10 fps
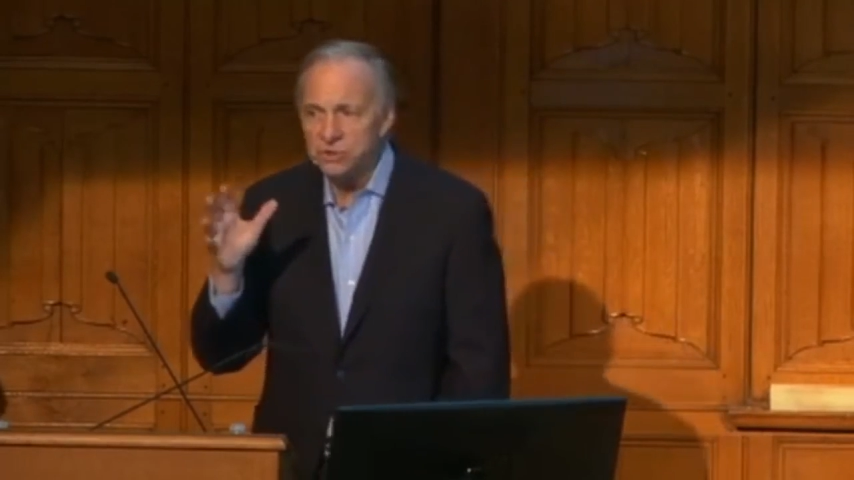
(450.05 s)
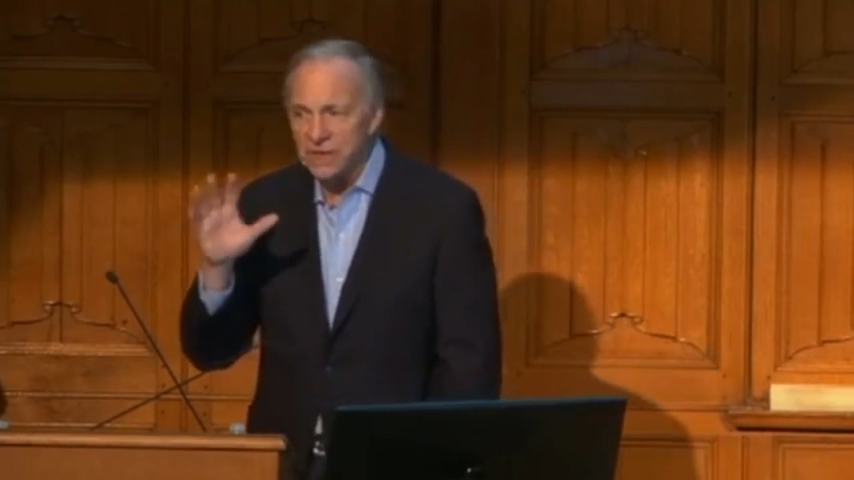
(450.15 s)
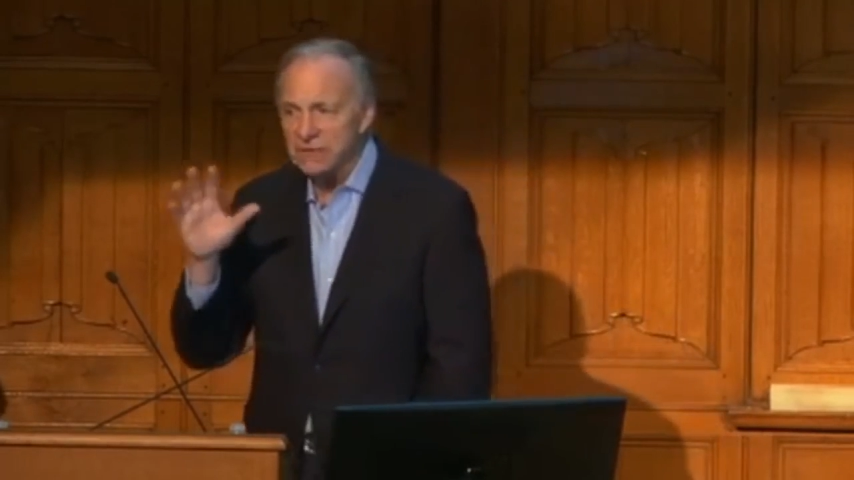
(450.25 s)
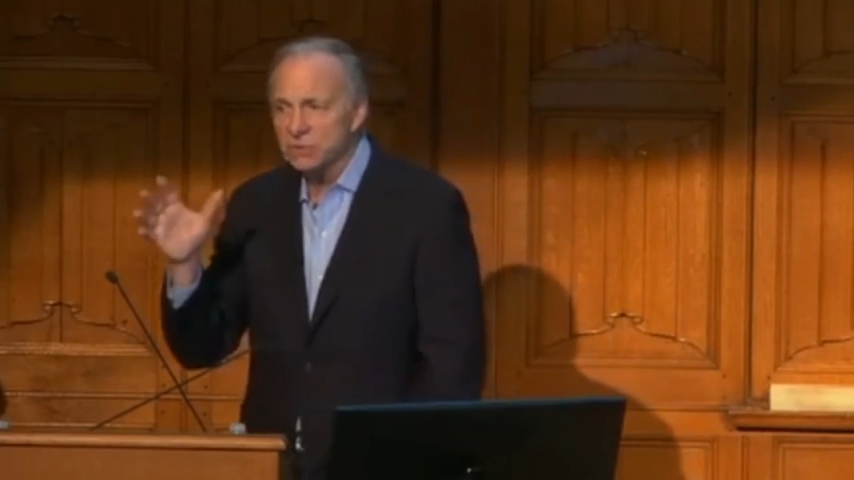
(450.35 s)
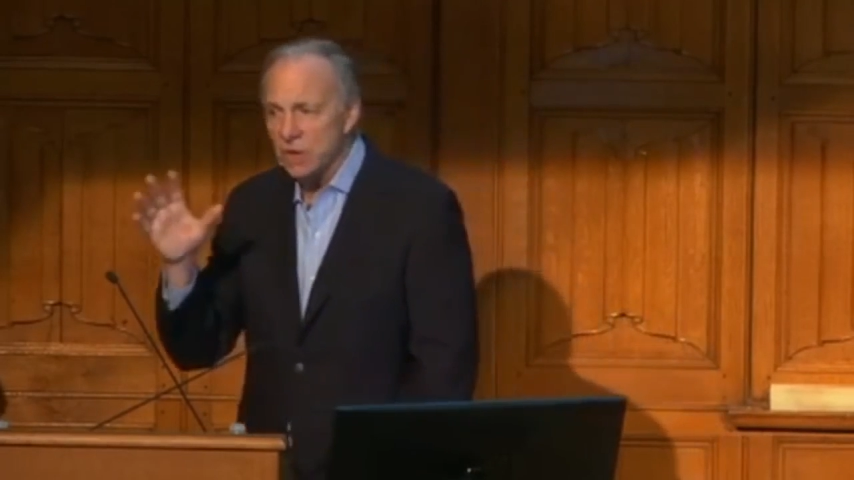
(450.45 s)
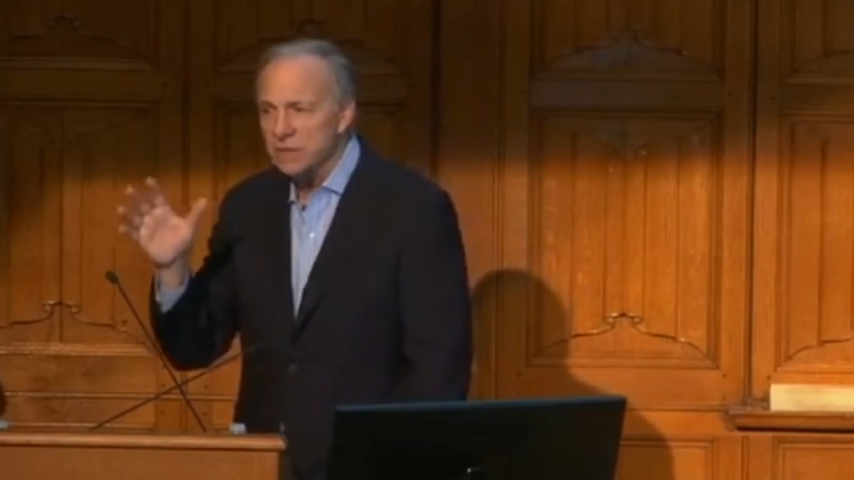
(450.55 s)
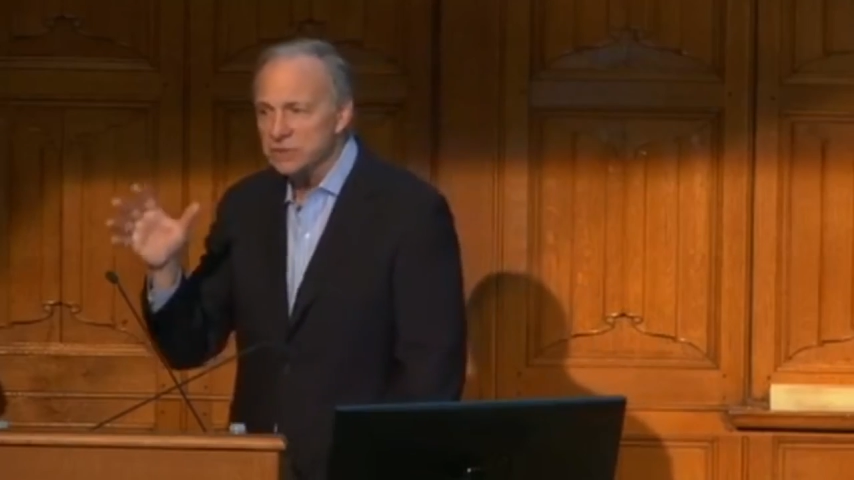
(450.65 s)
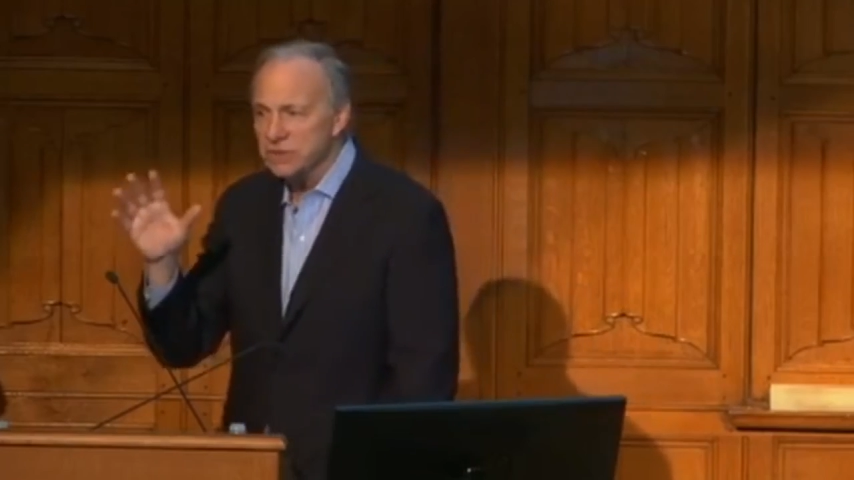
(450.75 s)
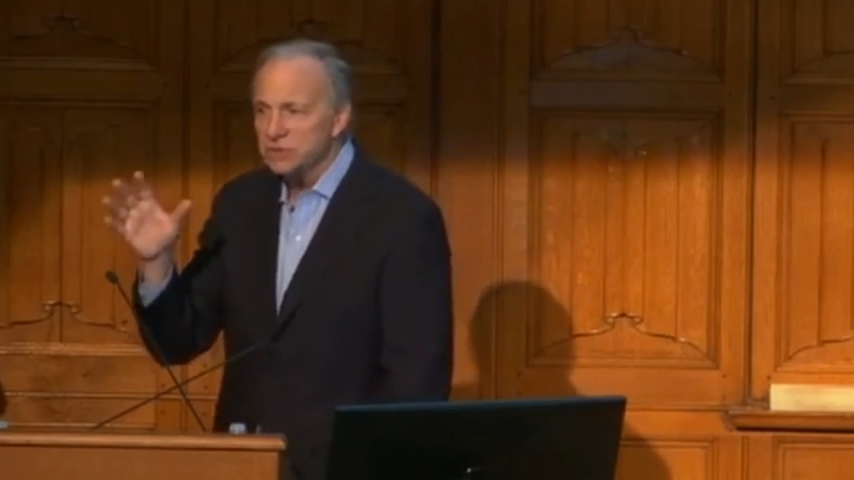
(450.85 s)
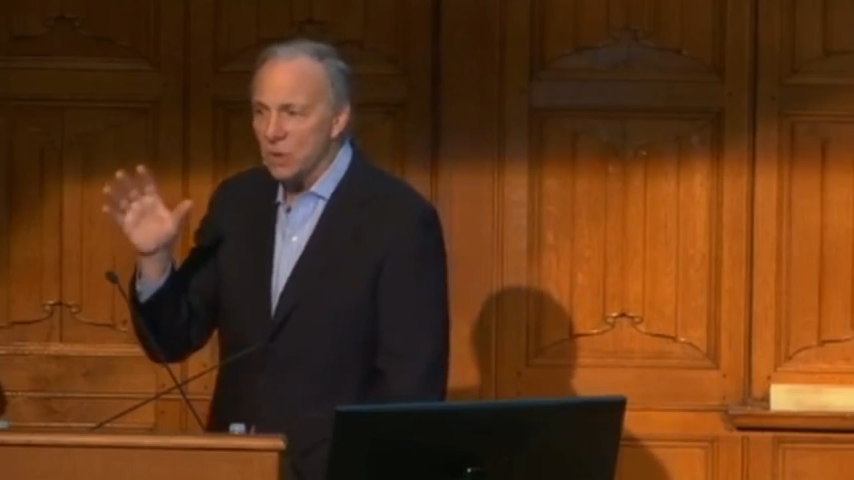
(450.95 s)
debt
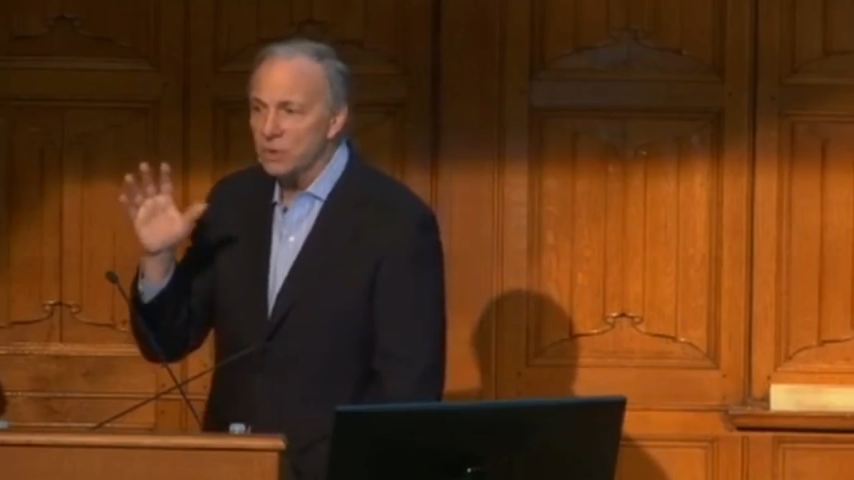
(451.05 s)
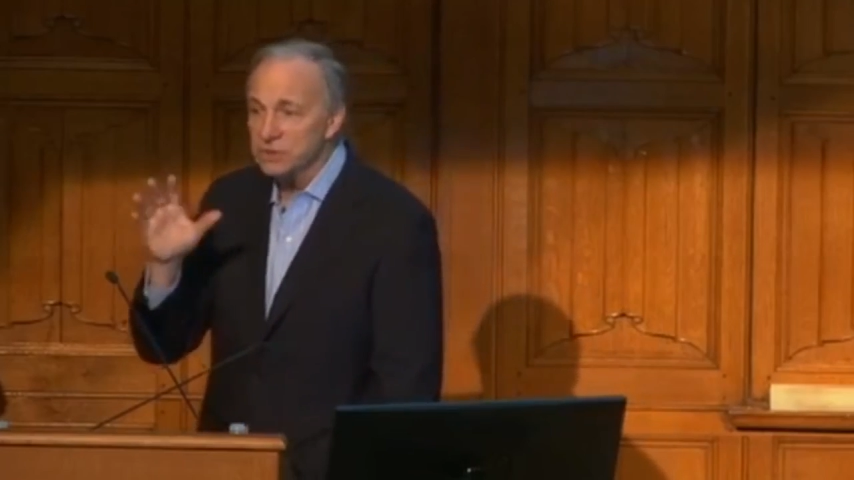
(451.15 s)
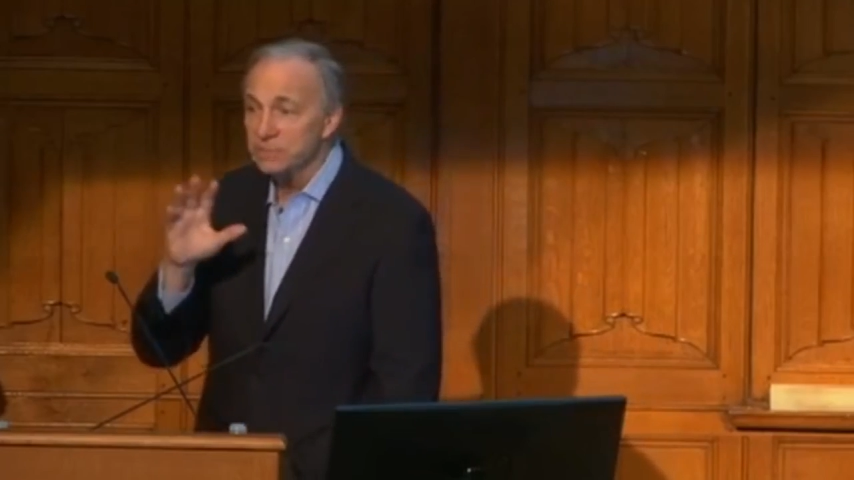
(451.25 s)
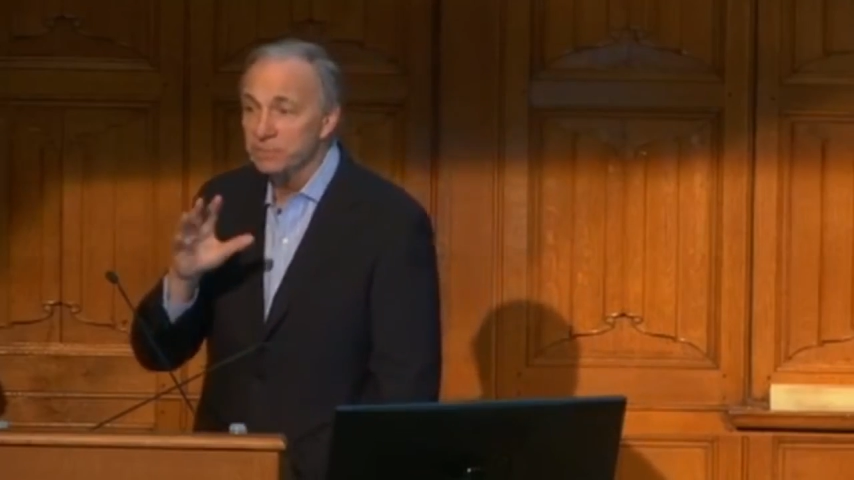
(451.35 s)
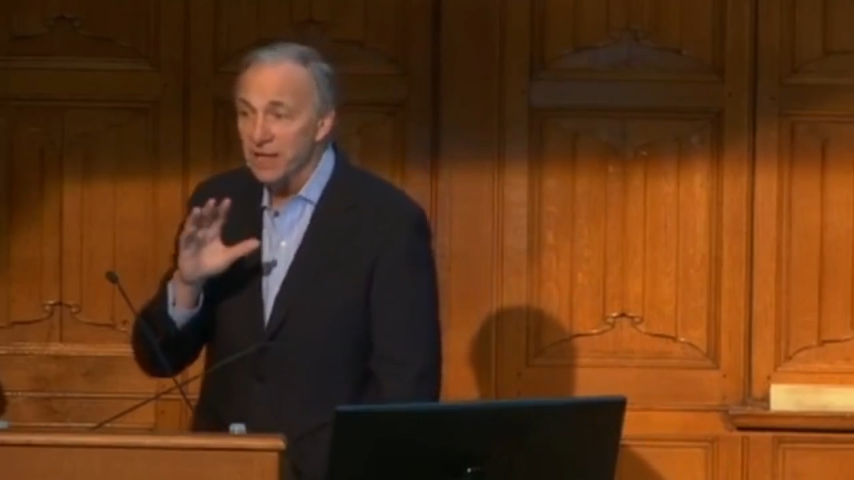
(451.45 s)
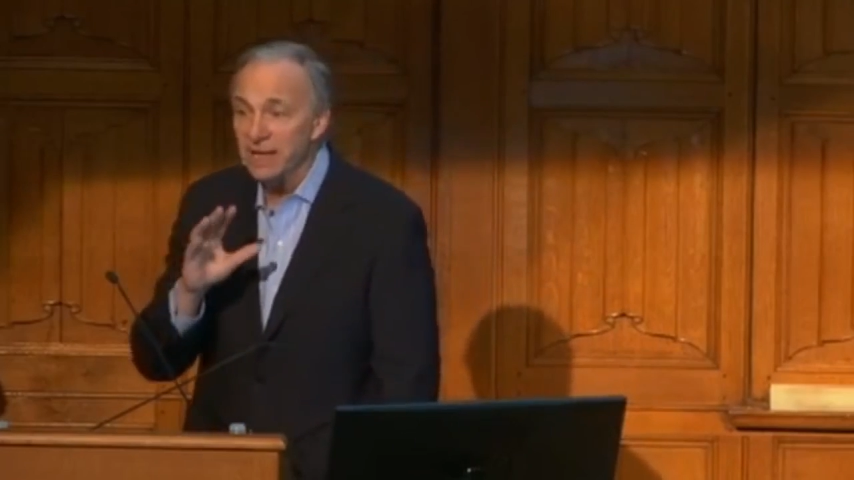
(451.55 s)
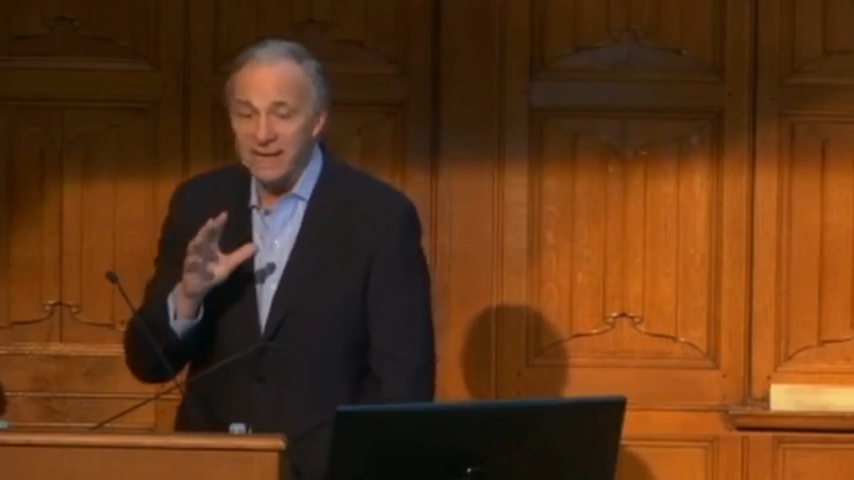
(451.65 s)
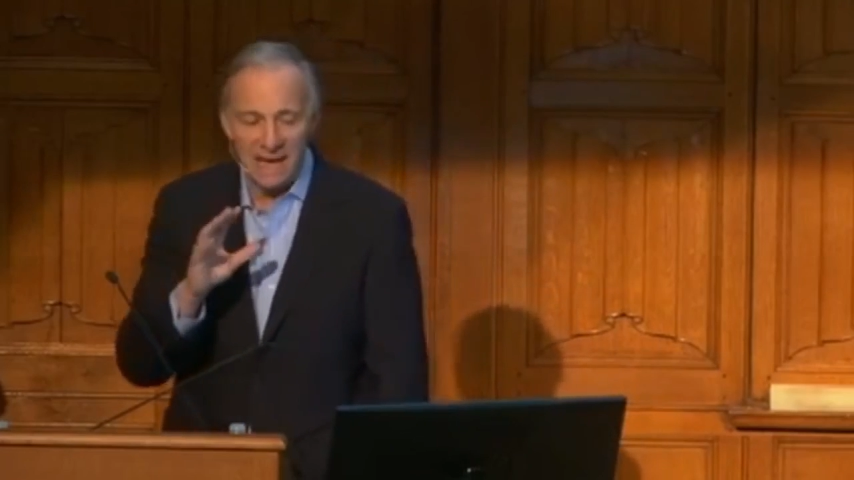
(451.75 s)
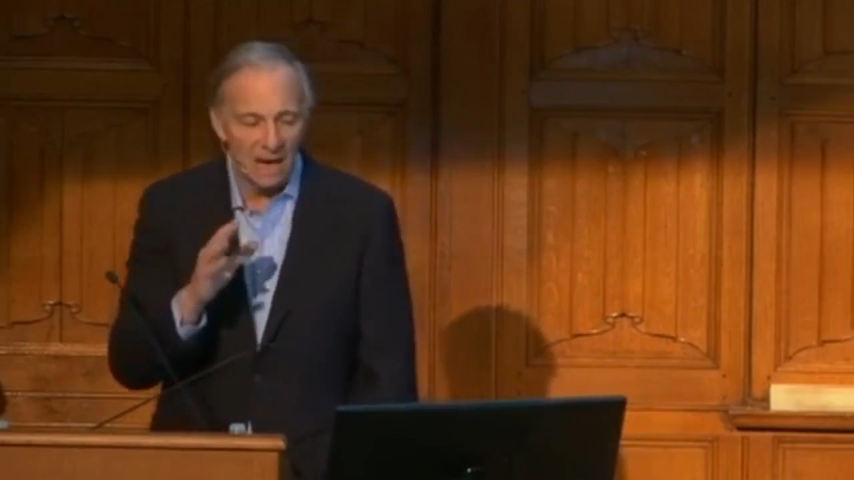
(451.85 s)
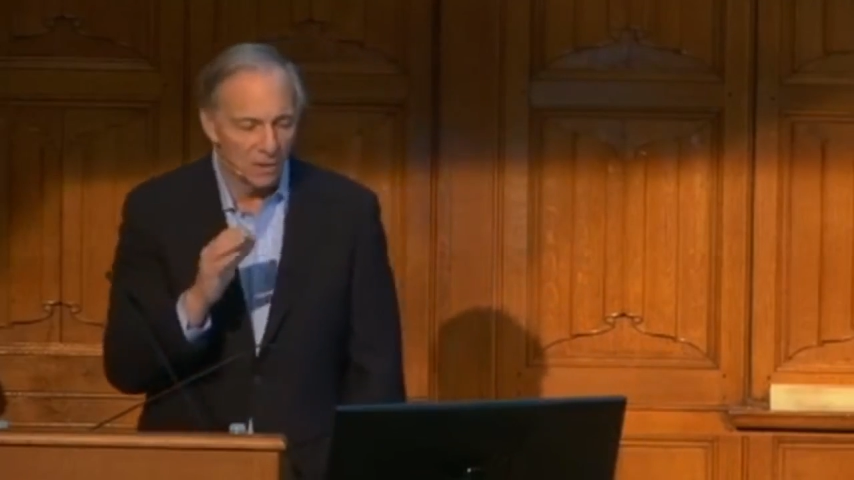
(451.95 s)
crisis going to play
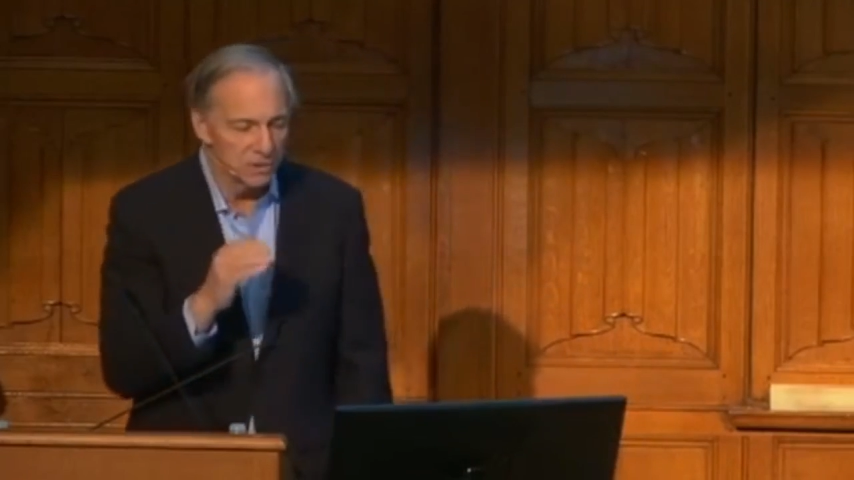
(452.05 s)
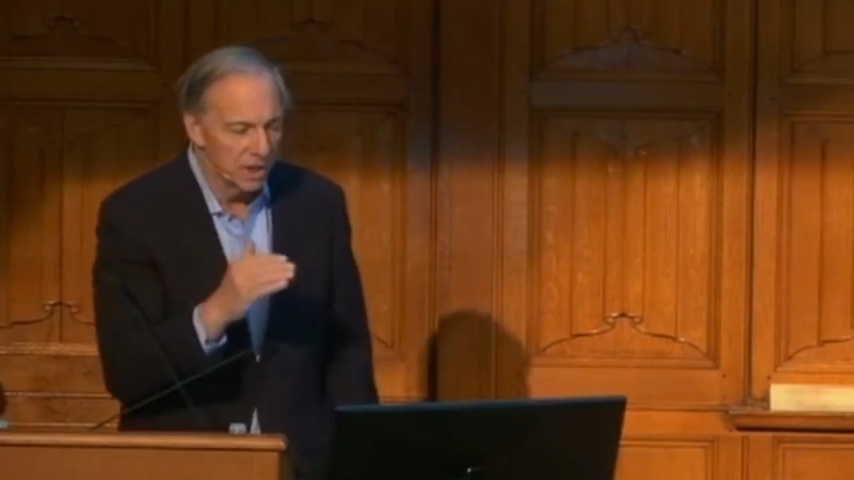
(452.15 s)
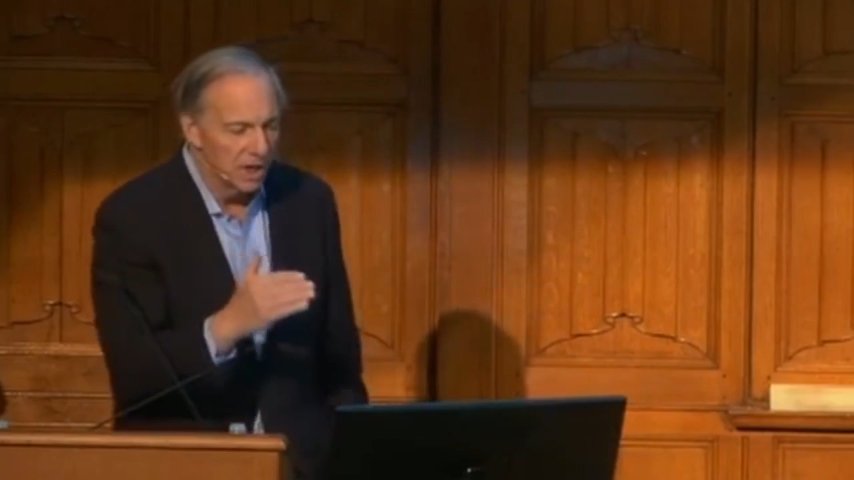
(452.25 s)
out?